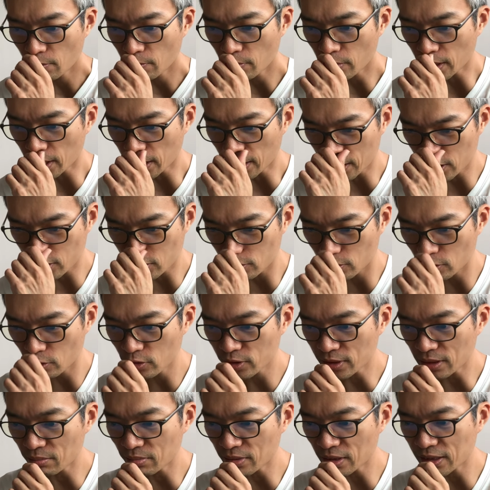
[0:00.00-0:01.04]
but as you know,
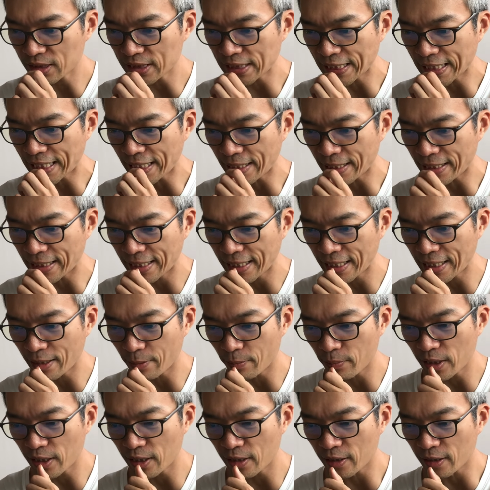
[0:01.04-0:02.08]
sometimes it can get a
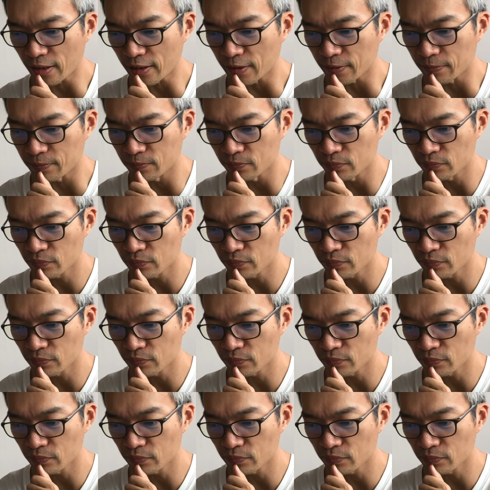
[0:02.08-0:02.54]
bit uh,